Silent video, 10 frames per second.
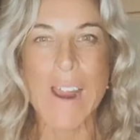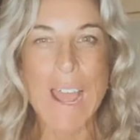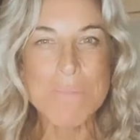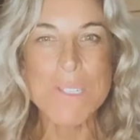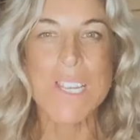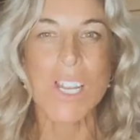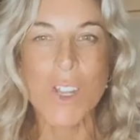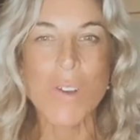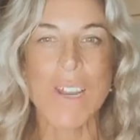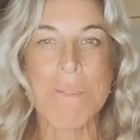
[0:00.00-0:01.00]
we're
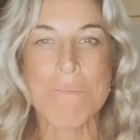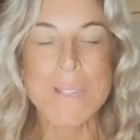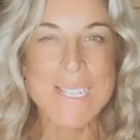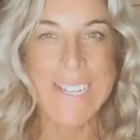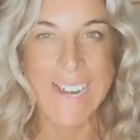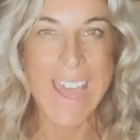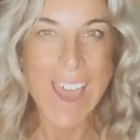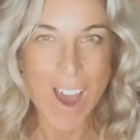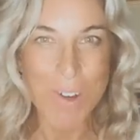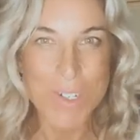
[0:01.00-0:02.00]
absolutely missing
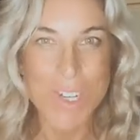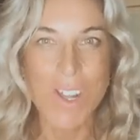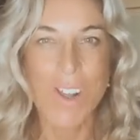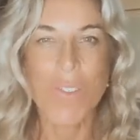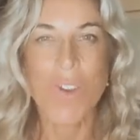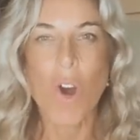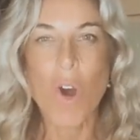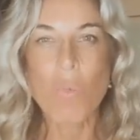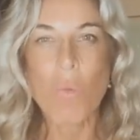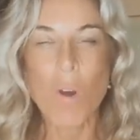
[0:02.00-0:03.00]
out
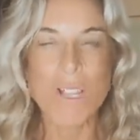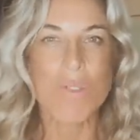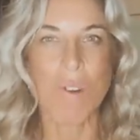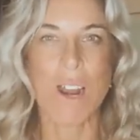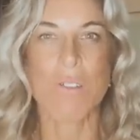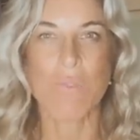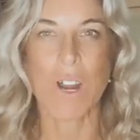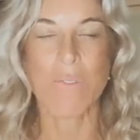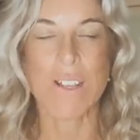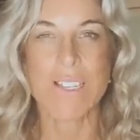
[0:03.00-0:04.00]
on what is right in
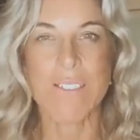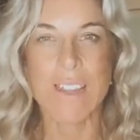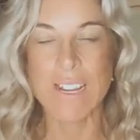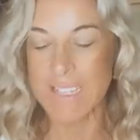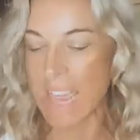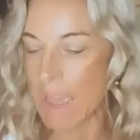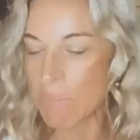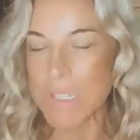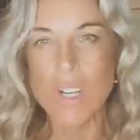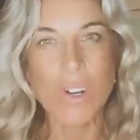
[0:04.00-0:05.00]
front of us, and that is
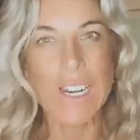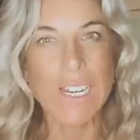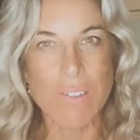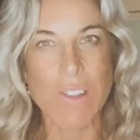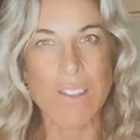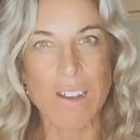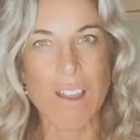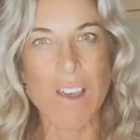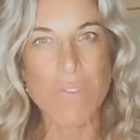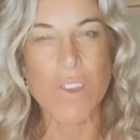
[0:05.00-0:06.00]
absolutely living the
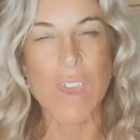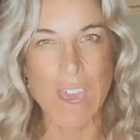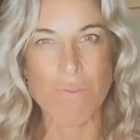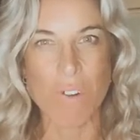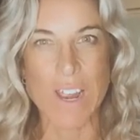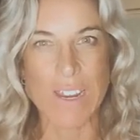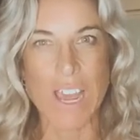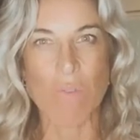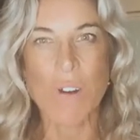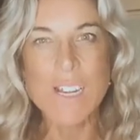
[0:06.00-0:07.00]
life that you have right
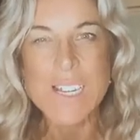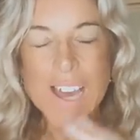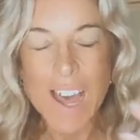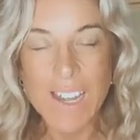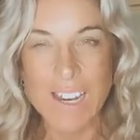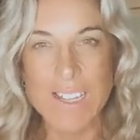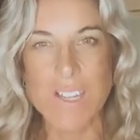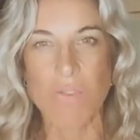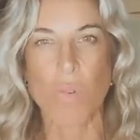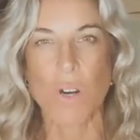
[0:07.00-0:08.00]
now, regardless
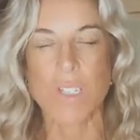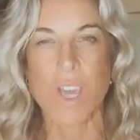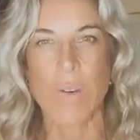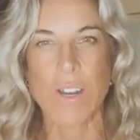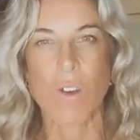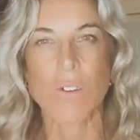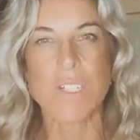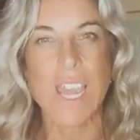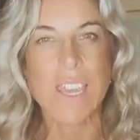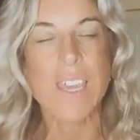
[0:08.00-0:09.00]
of what is going on,
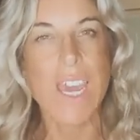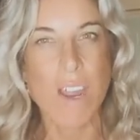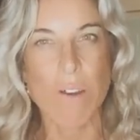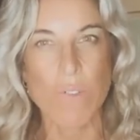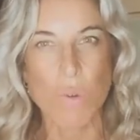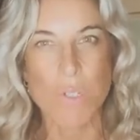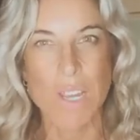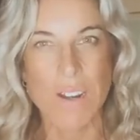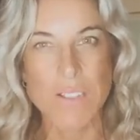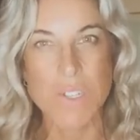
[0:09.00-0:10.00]
taking care of your
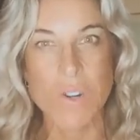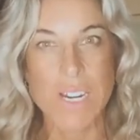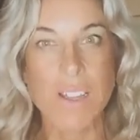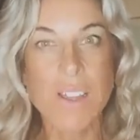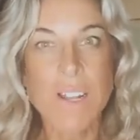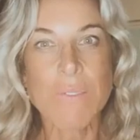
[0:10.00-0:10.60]
side of the street.